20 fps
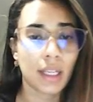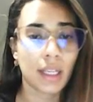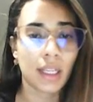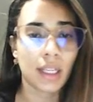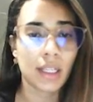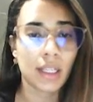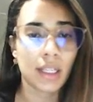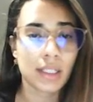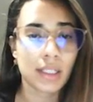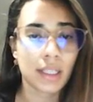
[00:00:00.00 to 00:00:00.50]

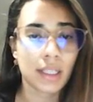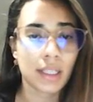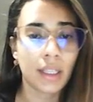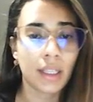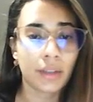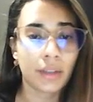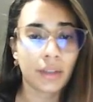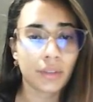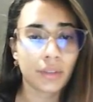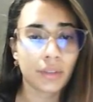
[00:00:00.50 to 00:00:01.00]
is
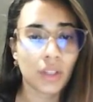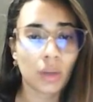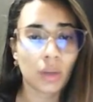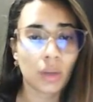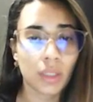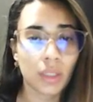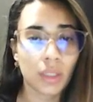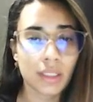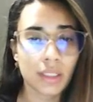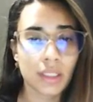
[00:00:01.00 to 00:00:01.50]
little
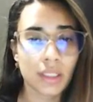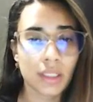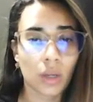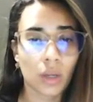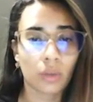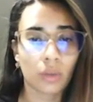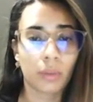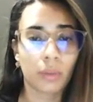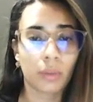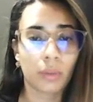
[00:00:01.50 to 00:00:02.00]
knowledge
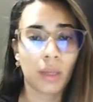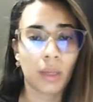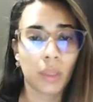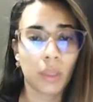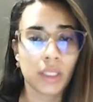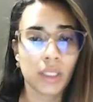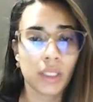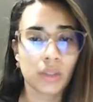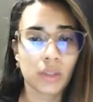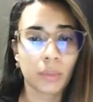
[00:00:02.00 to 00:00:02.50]
of
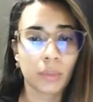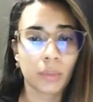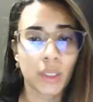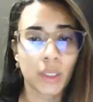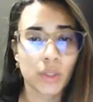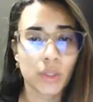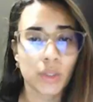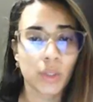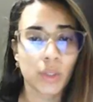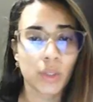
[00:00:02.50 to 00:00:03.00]
valuation
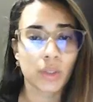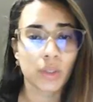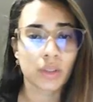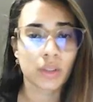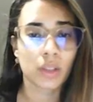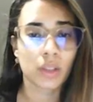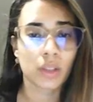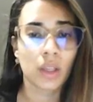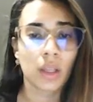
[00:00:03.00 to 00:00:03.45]
methods